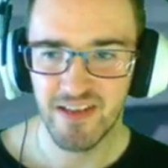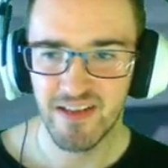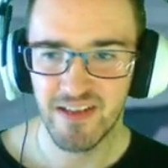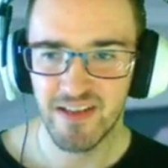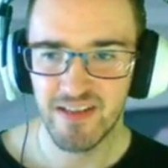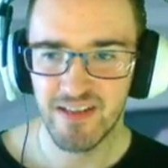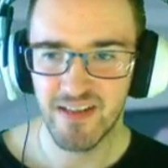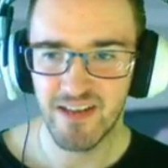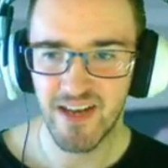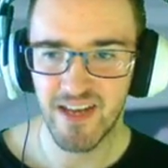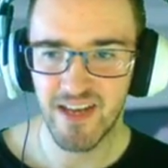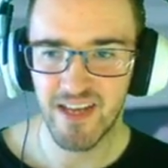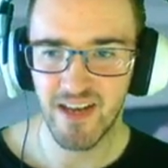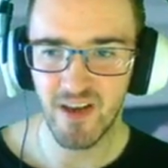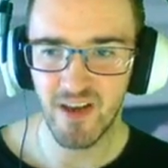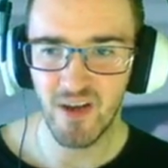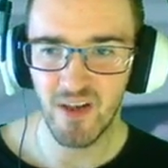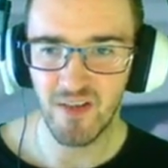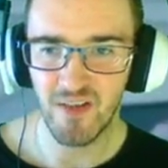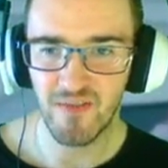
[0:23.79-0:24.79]
Did I get
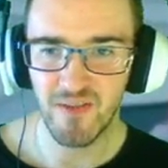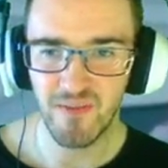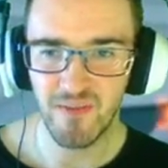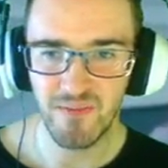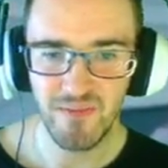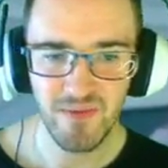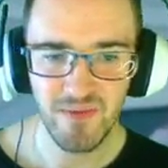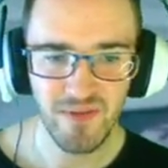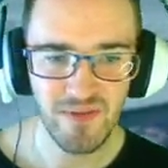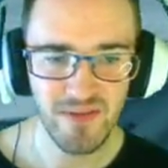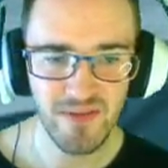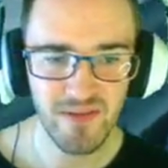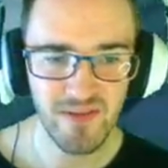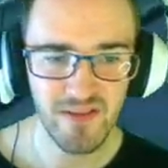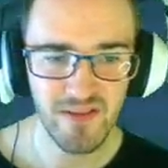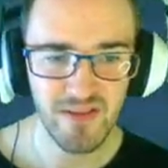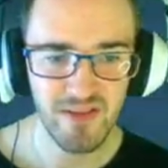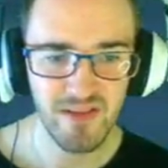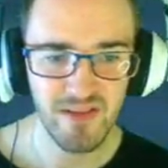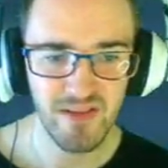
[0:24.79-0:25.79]
all of
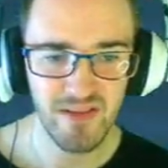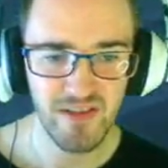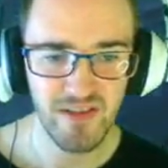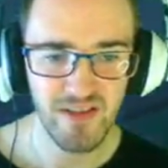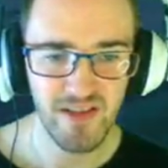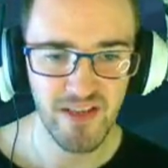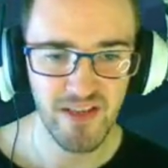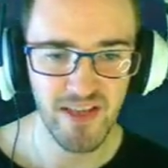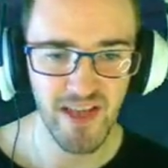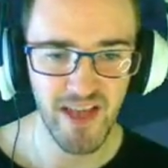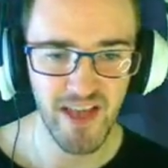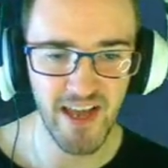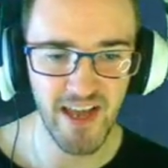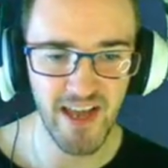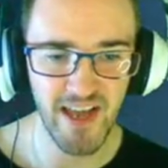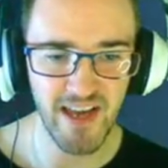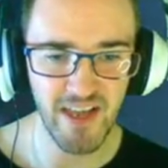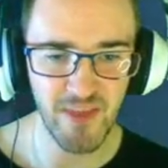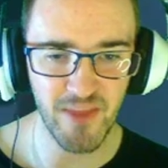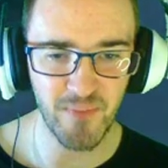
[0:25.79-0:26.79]
them? Yeah,
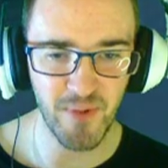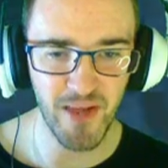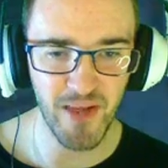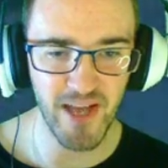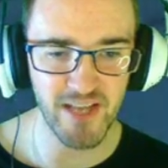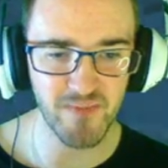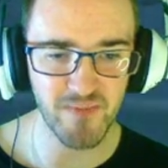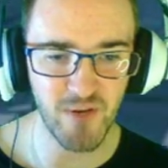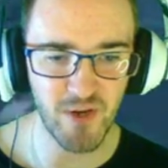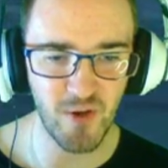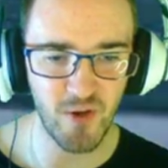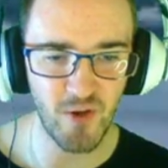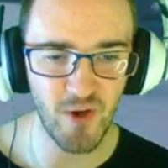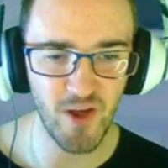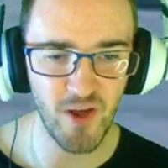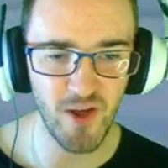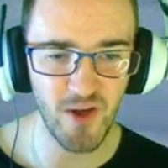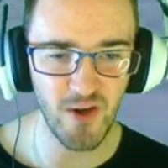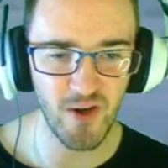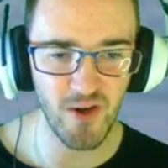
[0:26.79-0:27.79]
I got the plasma
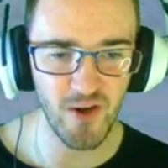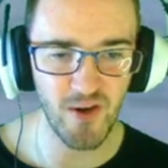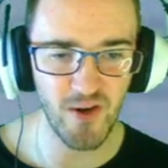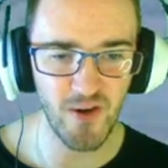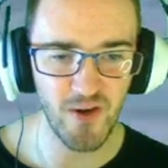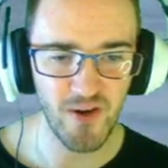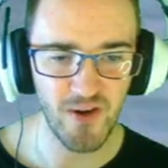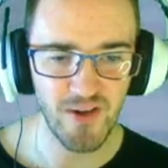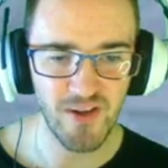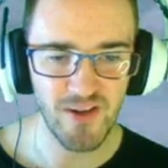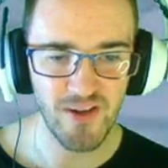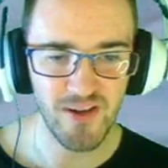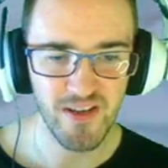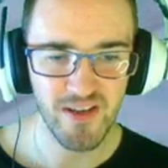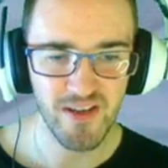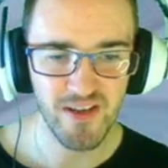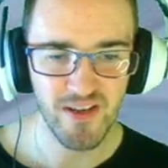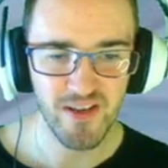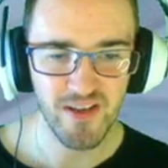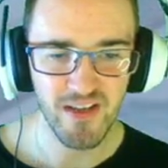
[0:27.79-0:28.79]
coil.
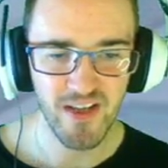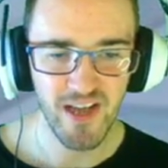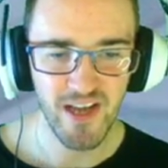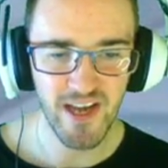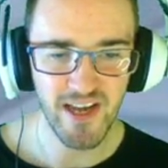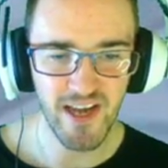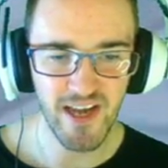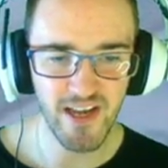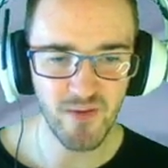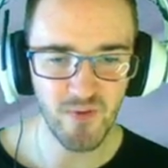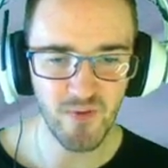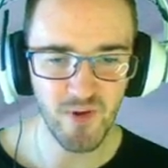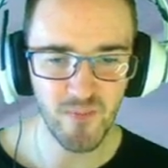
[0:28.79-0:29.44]
I kind of want to